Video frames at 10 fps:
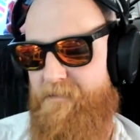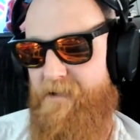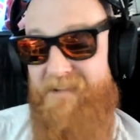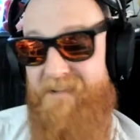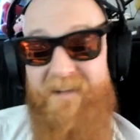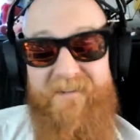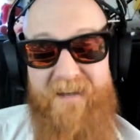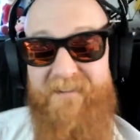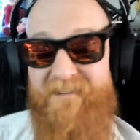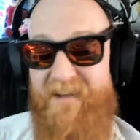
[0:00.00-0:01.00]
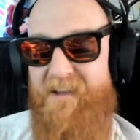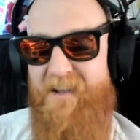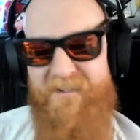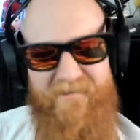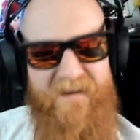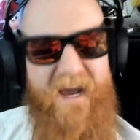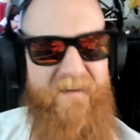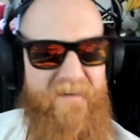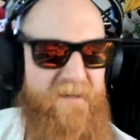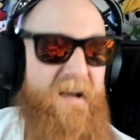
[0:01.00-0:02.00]
It's it's it's like it's kind
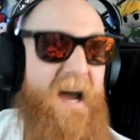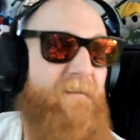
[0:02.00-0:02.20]
of it's kind of